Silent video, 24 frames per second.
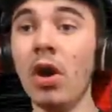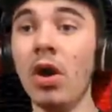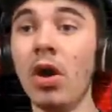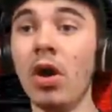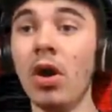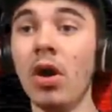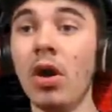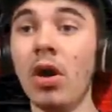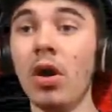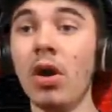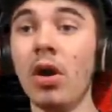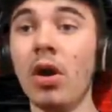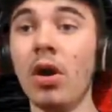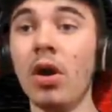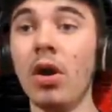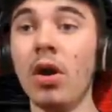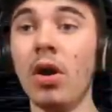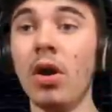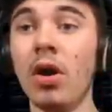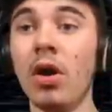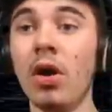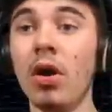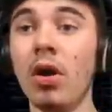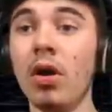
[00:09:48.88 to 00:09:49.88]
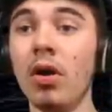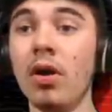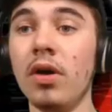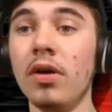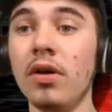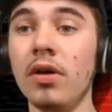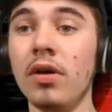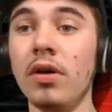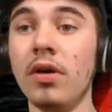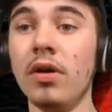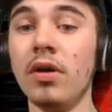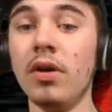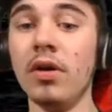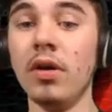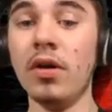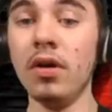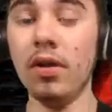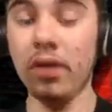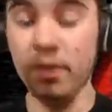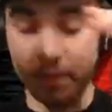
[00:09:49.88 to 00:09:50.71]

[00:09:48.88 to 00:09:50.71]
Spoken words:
(no one is talking)